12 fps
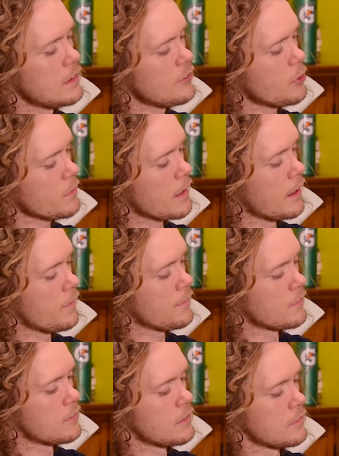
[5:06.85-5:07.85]
I don't even know what the hell
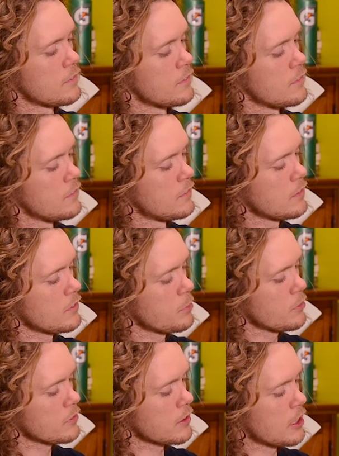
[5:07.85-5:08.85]
this is. Is this
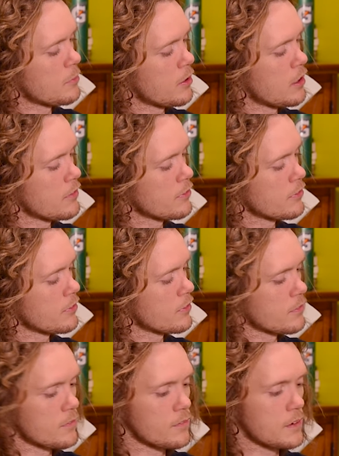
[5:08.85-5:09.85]
supposed to come off?
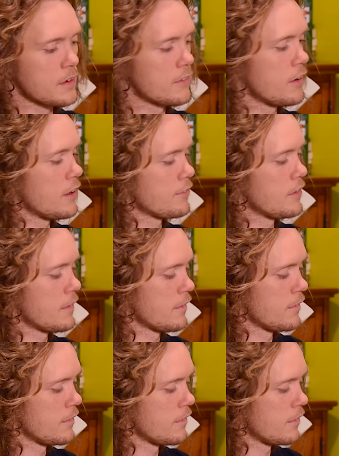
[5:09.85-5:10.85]
Well, it's off
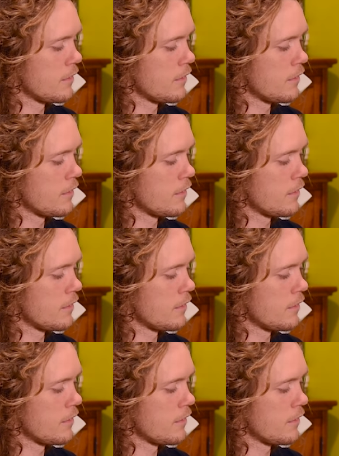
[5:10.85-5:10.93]
now.